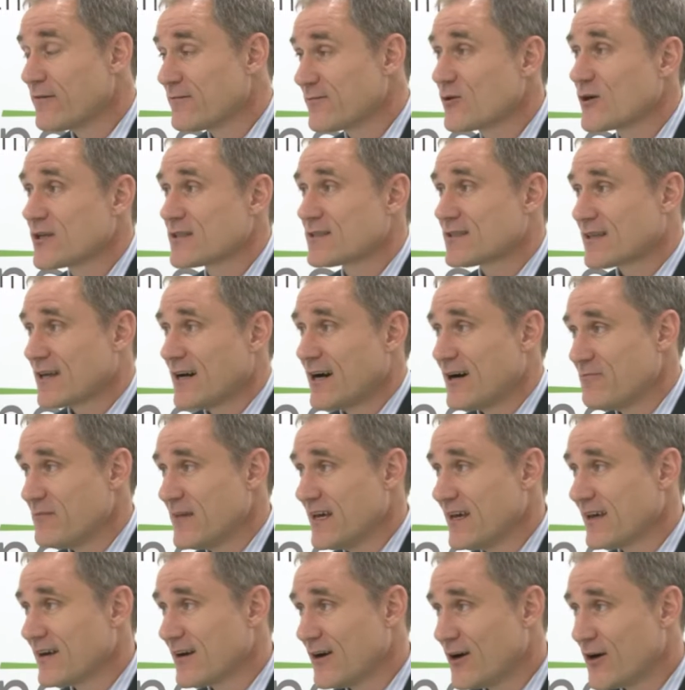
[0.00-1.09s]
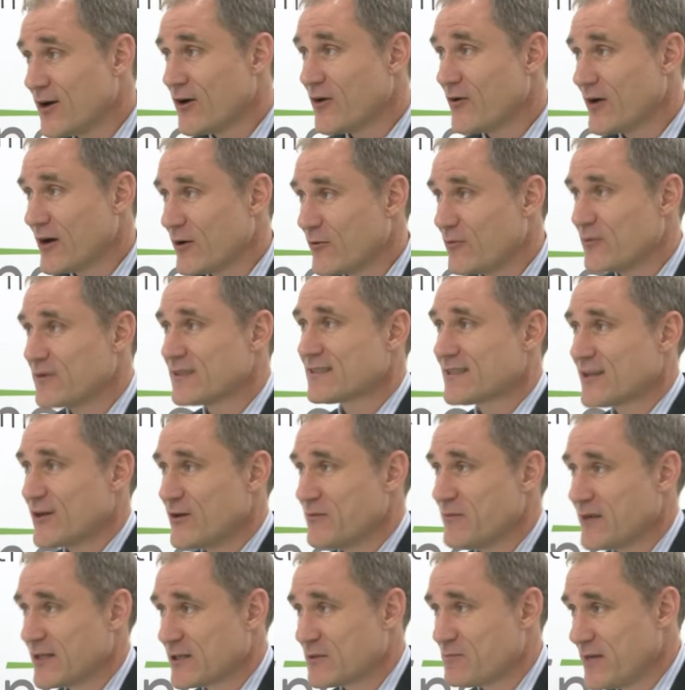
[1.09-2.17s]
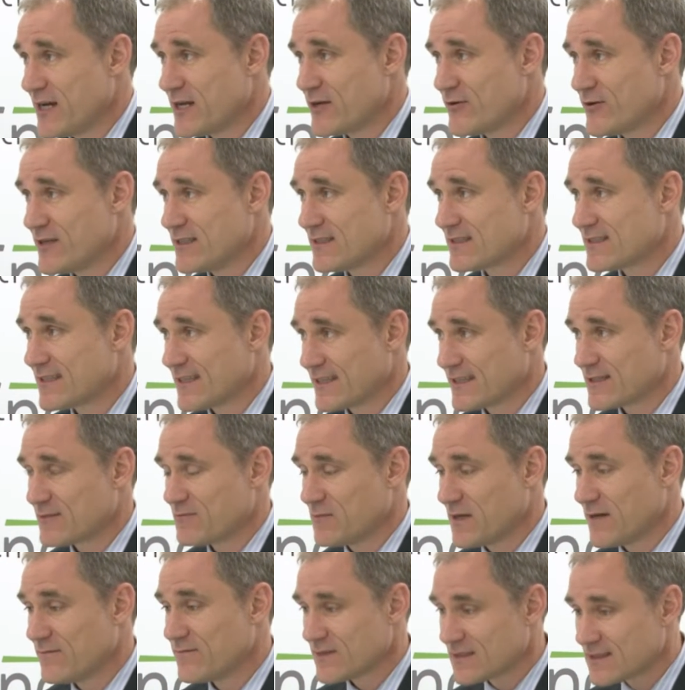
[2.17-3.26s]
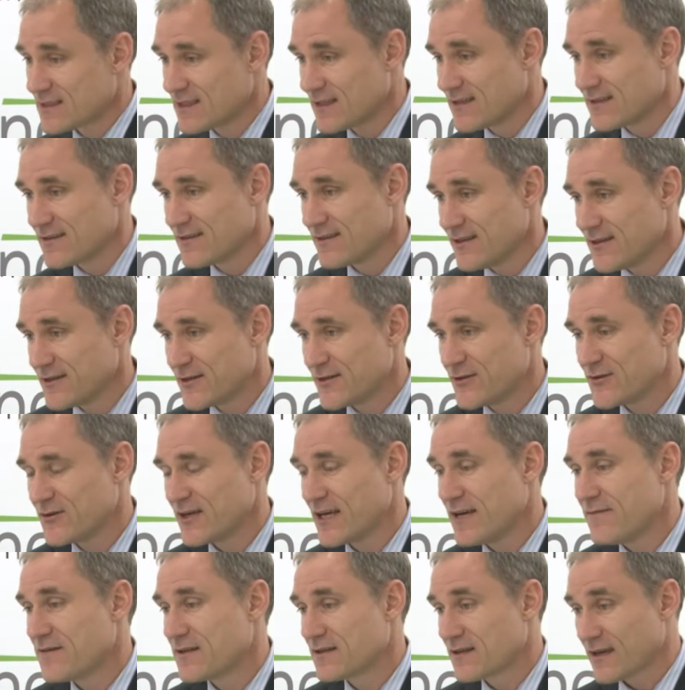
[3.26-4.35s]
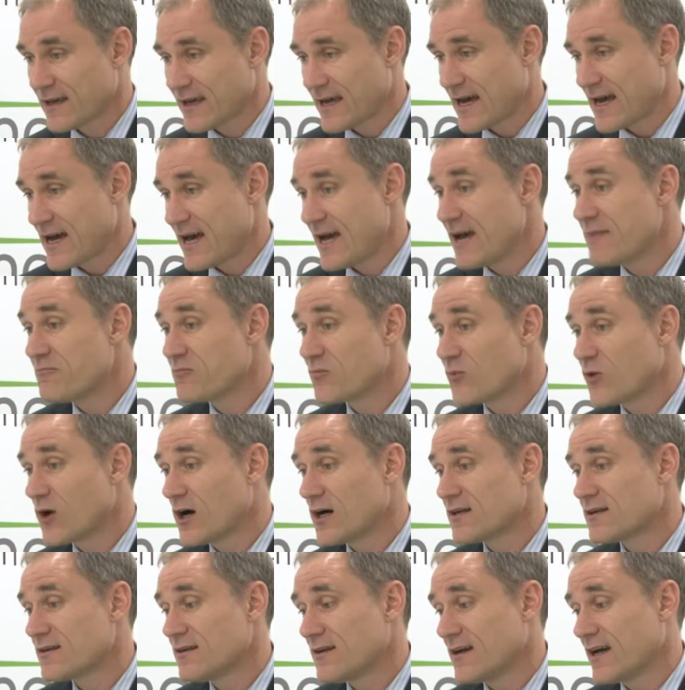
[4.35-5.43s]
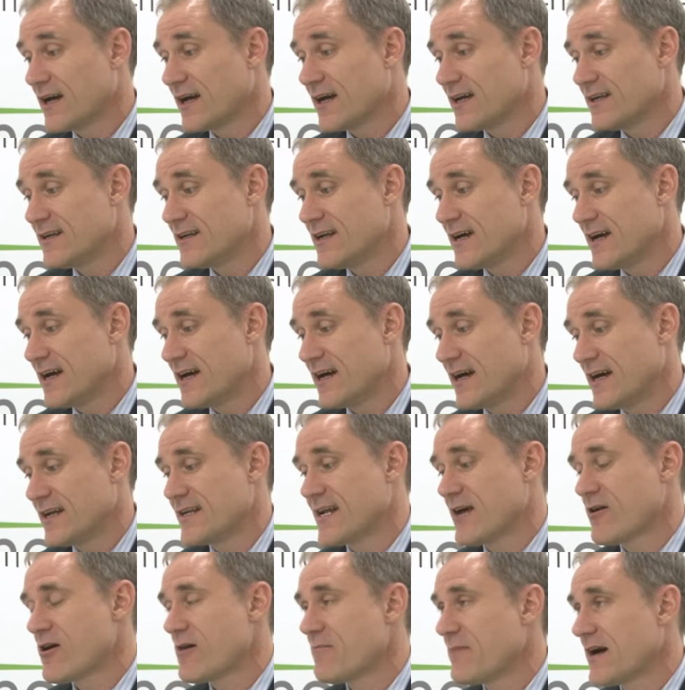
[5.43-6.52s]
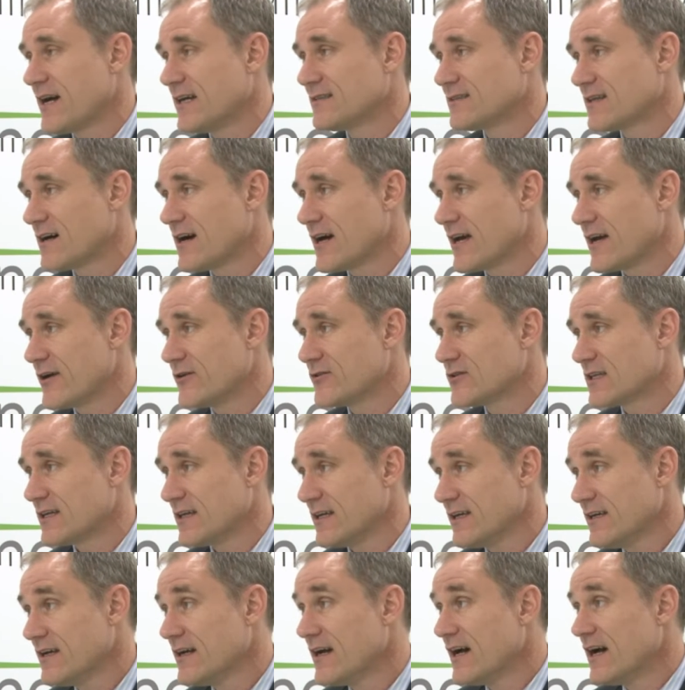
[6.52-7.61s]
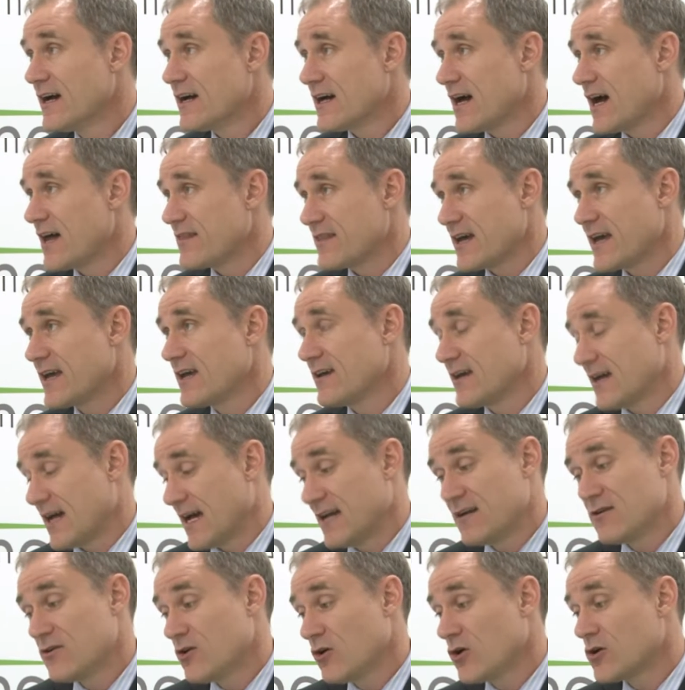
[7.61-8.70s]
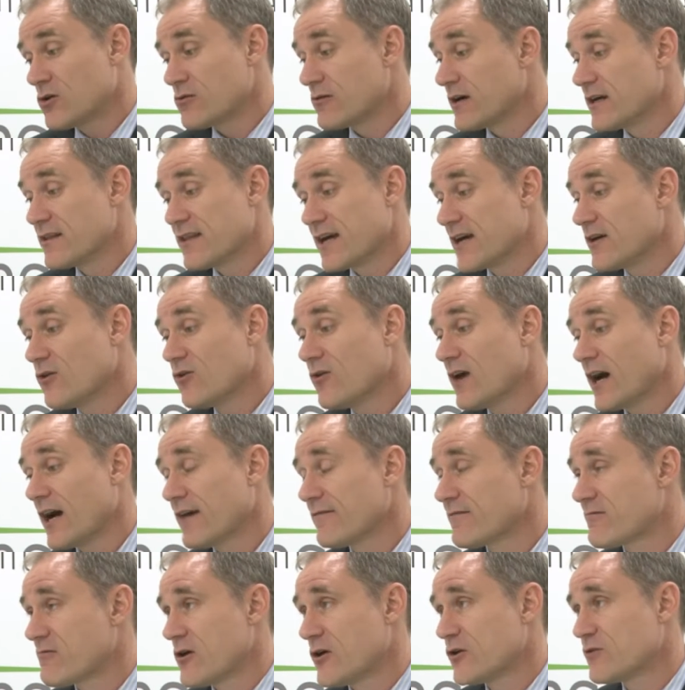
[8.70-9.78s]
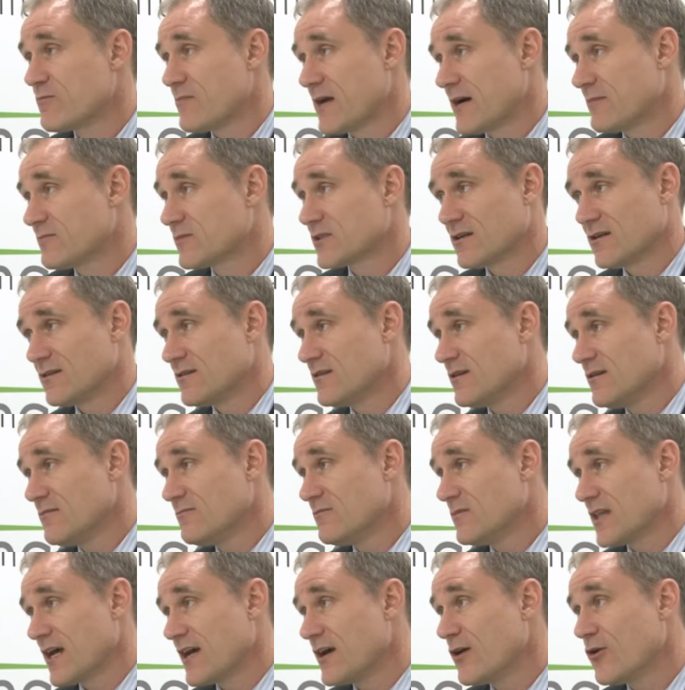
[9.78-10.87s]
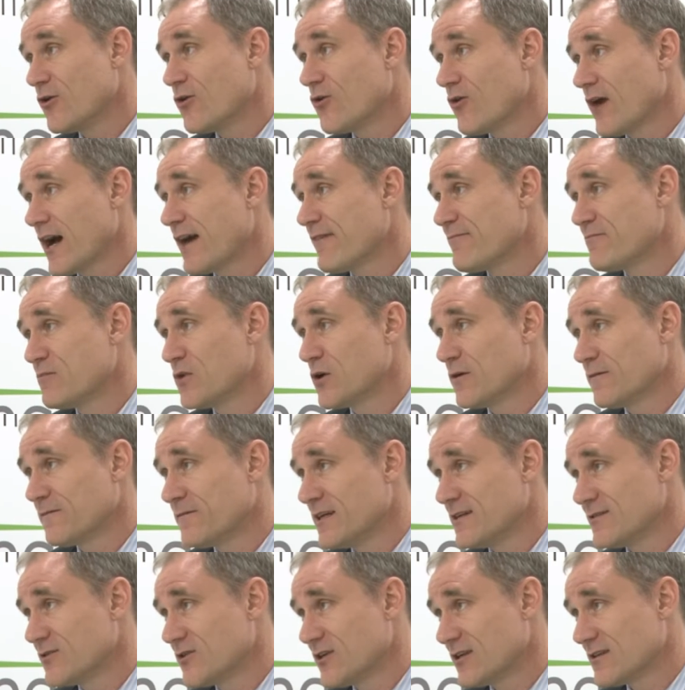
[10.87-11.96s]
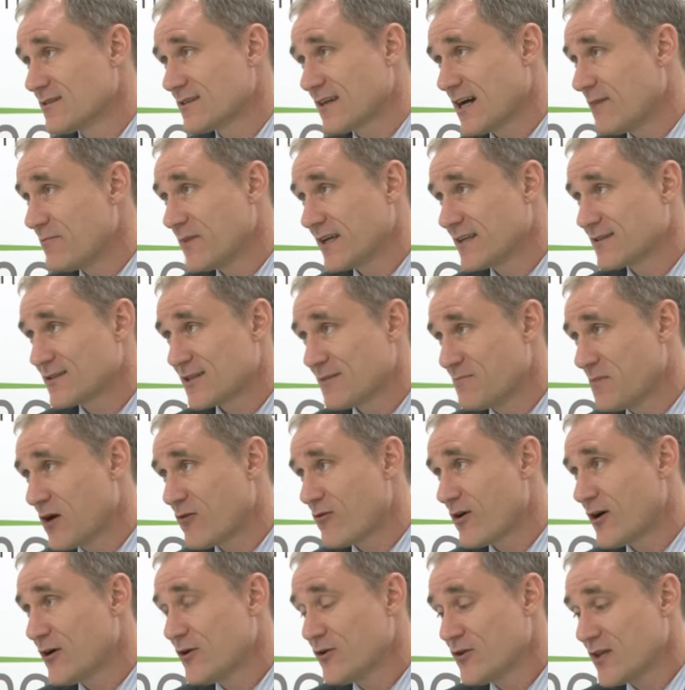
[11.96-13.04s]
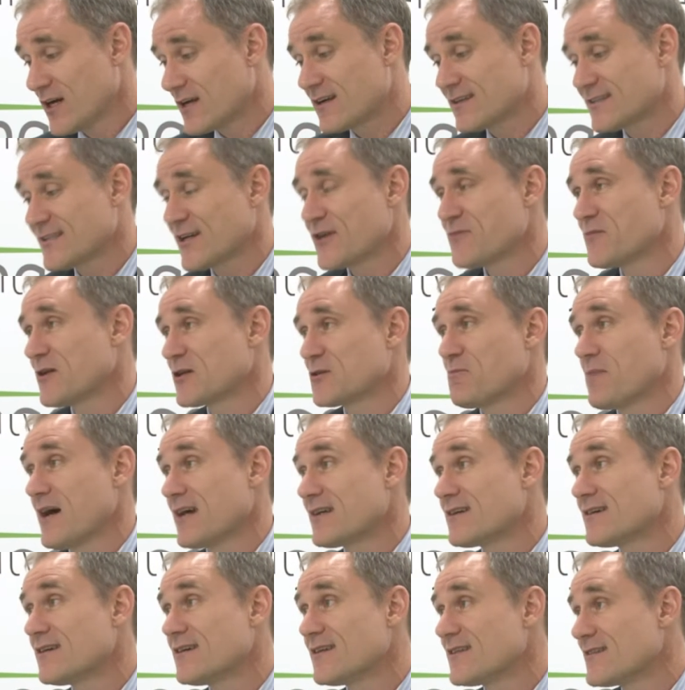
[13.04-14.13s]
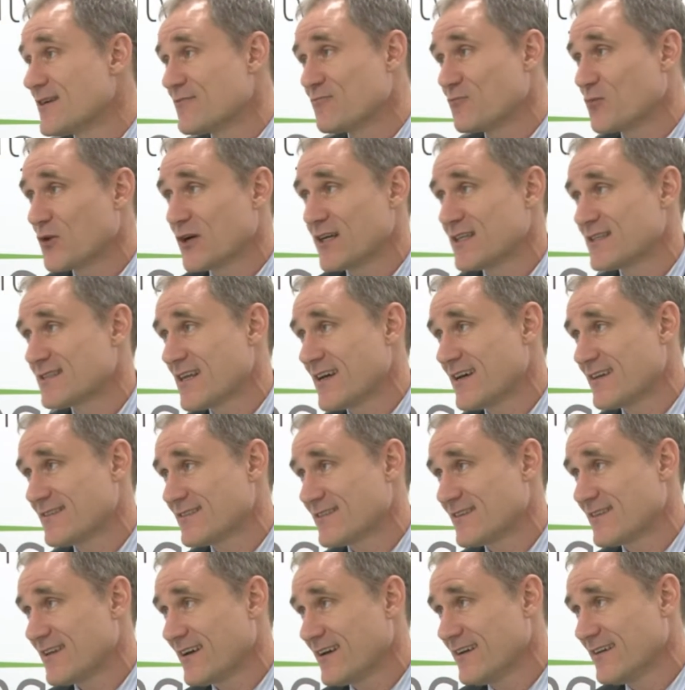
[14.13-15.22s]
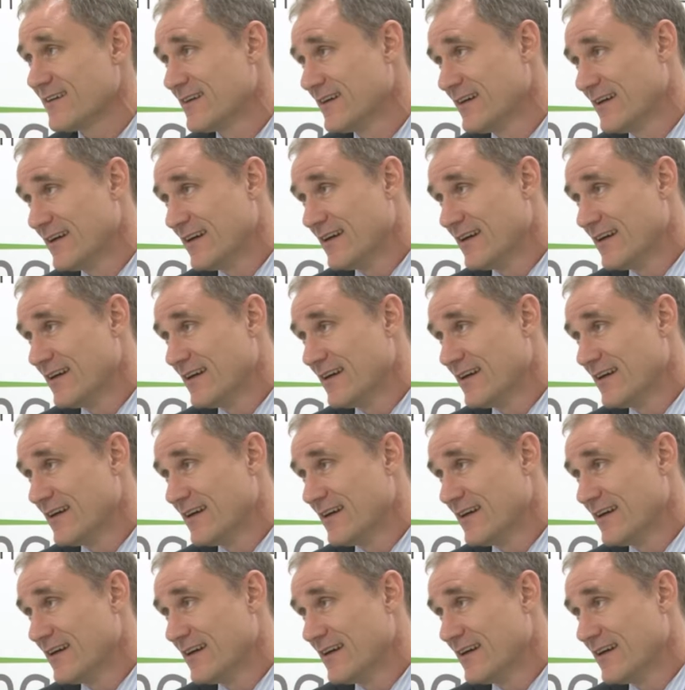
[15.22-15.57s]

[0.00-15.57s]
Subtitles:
of what's coming, it was so much better in 6 months, and even Cat M1 and narrowband IoT, and LoRa, they all have roadmaps on them. They all have more features coming tomorrow that are so much better than what is there today.